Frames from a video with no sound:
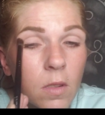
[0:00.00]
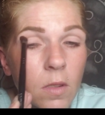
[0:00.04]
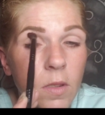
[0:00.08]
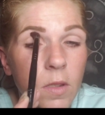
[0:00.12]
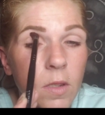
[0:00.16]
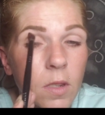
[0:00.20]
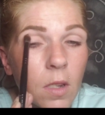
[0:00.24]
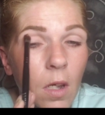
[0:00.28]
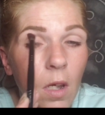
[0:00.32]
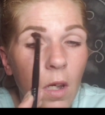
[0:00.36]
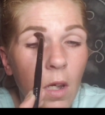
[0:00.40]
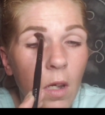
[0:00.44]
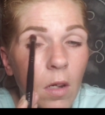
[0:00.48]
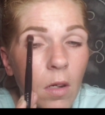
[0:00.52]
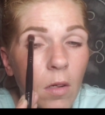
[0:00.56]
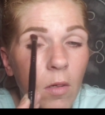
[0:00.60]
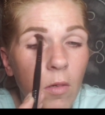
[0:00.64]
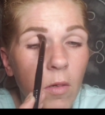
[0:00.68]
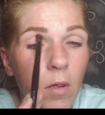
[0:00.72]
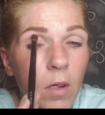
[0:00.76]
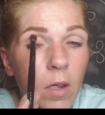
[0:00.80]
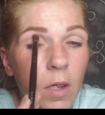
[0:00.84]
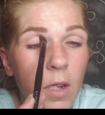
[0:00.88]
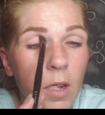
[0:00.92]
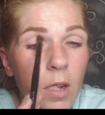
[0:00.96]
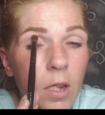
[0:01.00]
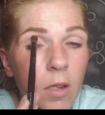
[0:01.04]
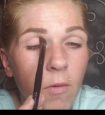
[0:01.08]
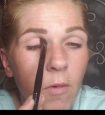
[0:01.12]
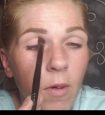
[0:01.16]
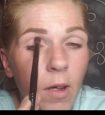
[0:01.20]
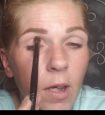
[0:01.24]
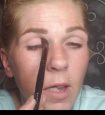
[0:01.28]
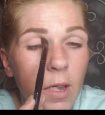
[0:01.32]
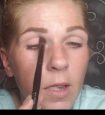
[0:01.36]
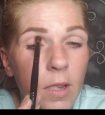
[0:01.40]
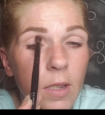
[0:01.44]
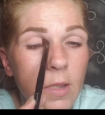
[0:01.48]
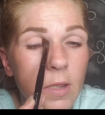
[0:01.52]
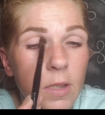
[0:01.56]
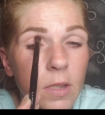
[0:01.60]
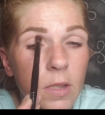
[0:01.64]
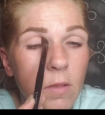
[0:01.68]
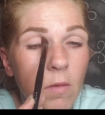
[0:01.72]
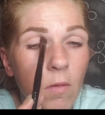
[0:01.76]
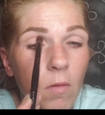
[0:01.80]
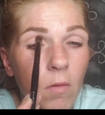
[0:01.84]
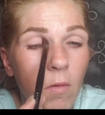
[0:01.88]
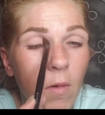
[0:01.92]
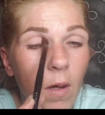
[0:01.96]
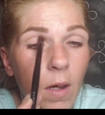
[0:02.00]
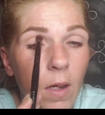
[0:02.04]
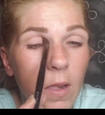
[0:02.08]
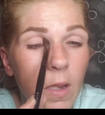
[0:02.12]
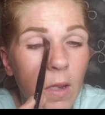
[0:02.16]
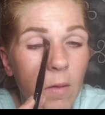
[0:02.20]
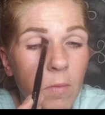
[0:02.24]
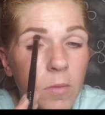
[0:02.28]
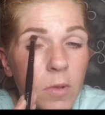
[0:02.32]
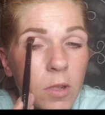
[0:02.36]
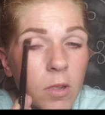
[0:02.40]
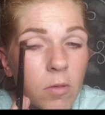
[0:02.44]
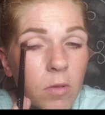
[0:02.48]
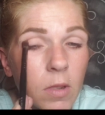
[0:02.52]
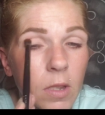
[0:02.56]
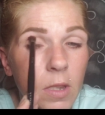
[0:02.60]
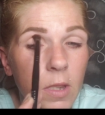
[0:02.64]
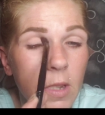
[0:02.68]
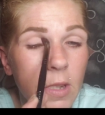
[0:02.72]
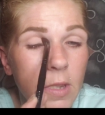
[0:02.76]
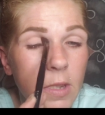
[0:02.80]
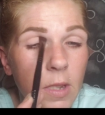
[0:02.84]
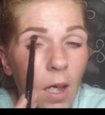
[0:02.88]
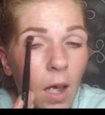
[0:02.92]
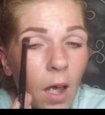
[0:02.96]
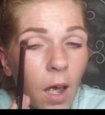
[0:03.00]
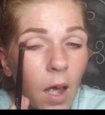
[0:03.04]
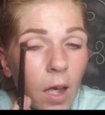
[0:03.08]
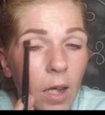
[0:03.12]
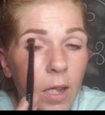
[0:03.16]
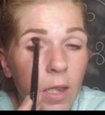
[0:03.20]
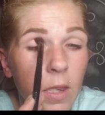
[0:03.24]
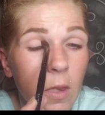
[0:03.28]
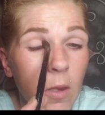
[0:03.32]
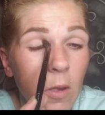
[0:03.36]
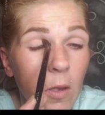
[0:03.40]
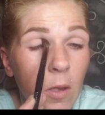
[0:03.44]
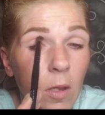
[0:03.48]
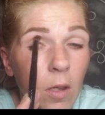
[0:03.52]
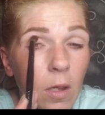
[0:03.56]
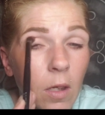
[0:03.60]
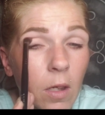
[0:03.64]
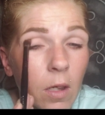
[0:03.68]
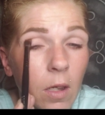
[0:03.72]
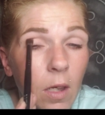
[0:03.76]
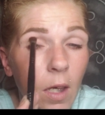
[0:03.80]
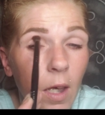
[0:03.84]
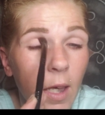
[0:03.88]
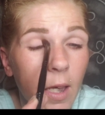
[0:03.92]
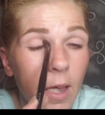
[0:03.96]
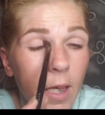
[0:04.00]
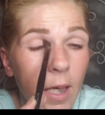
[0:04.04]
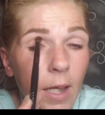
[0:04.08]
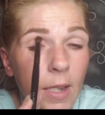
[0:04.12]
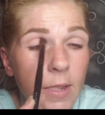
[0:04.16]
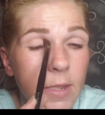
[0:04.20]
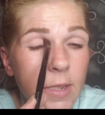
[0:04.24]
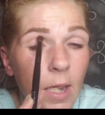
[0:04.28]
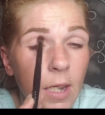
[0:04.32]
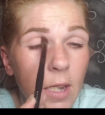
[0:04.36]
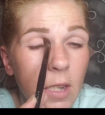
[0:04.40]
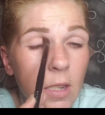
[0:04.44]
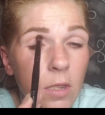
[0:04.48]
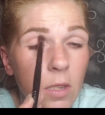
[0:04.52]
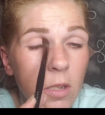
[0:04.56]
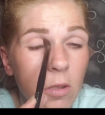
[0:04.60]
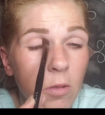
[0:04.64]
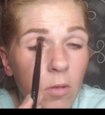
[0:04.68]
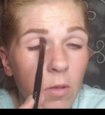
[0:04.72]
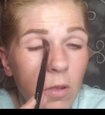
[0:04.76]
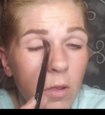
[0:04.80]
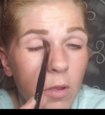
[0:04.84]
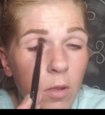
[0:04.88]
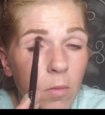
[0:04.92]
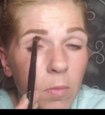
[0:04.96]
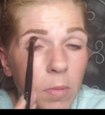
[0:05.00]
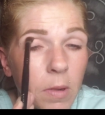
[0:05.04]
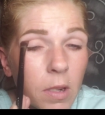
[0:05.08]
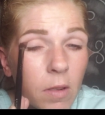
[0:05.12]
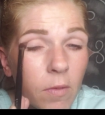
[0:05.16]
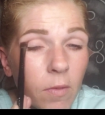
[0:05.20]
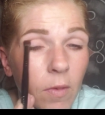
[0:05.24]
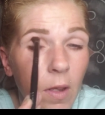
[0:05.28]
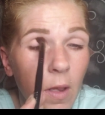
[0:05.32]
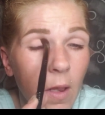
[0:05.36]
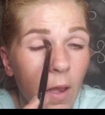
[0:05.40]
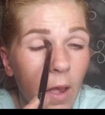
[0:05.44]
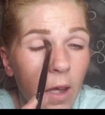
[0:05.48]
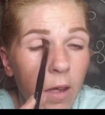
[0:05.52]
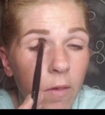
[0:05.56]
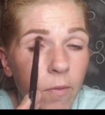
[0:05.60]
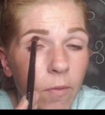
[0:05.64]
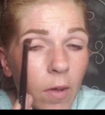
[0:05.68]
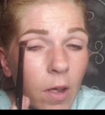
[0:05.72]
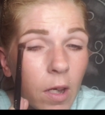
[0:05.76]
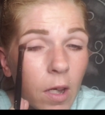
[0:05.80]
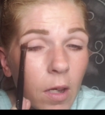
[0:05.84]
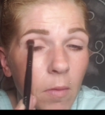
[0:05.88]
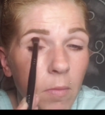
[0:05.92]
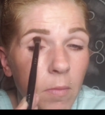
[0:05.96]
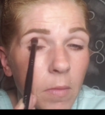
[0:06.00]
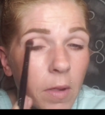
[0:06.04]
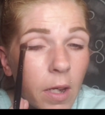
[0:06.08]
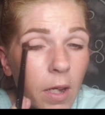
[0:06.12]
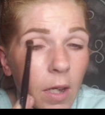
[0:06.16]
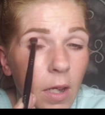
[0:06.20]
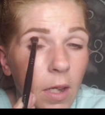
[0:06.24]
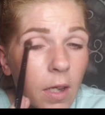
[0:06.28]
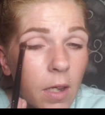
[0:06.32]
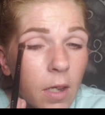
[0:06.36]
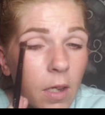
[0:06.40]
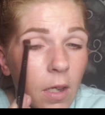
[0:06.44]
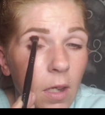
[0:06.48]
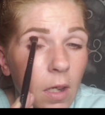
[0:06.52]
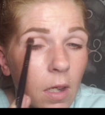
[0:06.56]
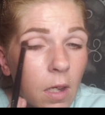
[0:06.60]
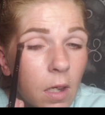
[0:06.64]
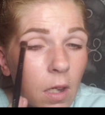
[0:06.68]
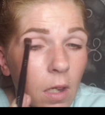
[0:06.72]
So, anyways, while I'm doing this eye look, I guess I can do a little bit of a life update.